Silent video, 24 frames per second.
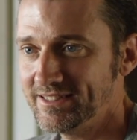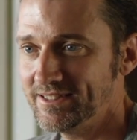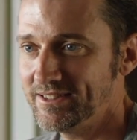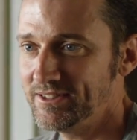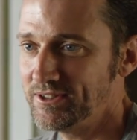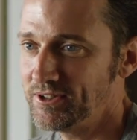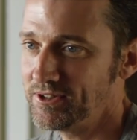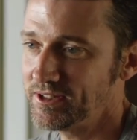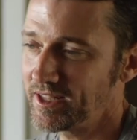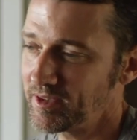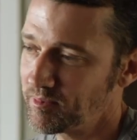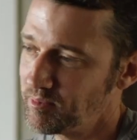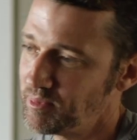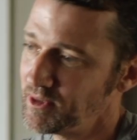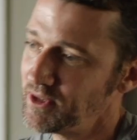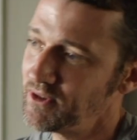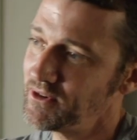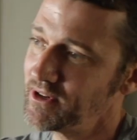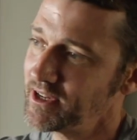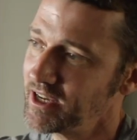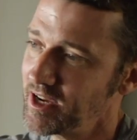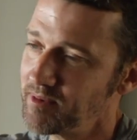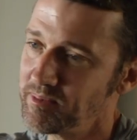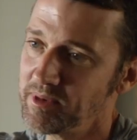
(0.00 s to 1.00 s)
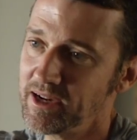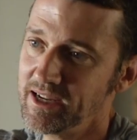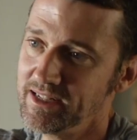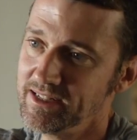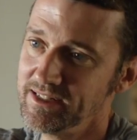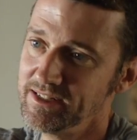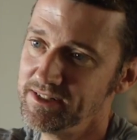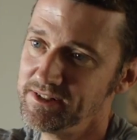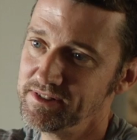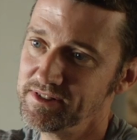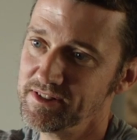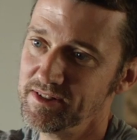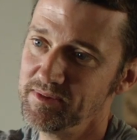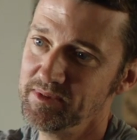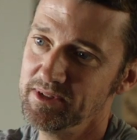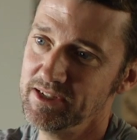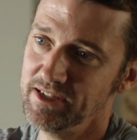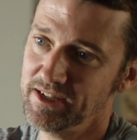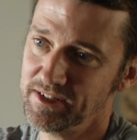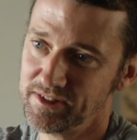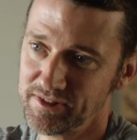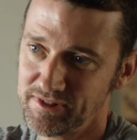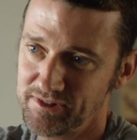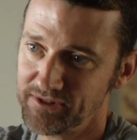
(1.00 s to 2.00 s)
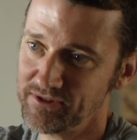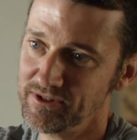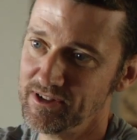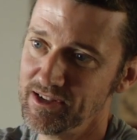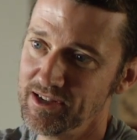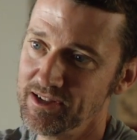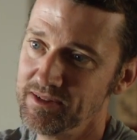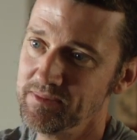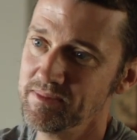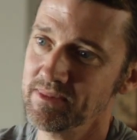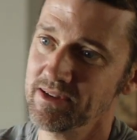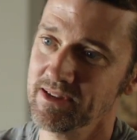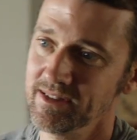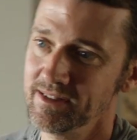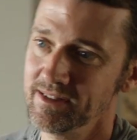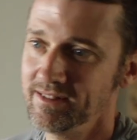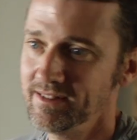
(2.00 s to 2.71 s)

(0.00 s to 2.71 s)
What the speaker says: you know, like blowing up ideas to be extreme